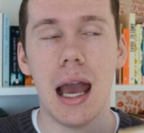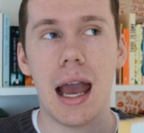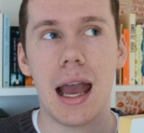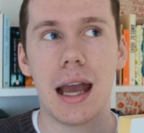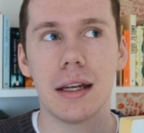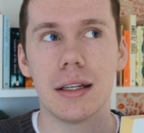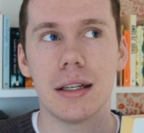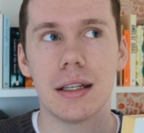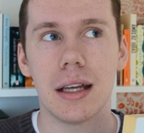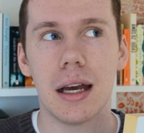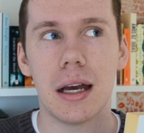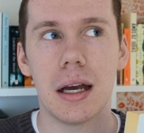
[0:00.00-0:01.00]
And
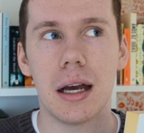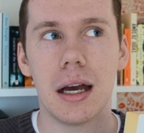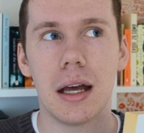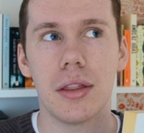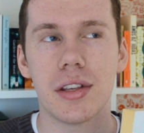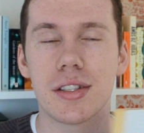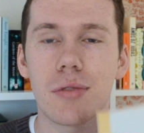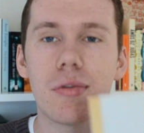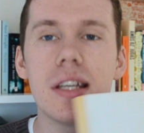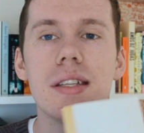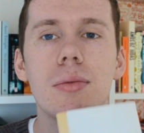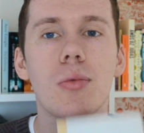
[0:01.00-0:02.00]
there's a
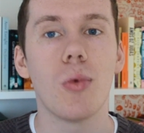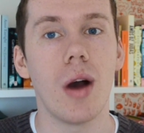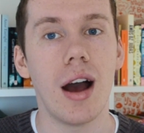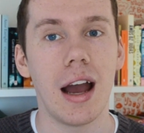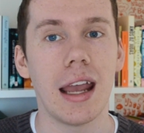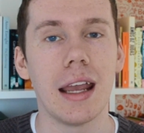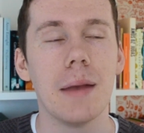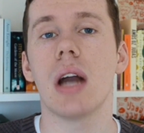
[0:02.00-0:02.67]
reason why.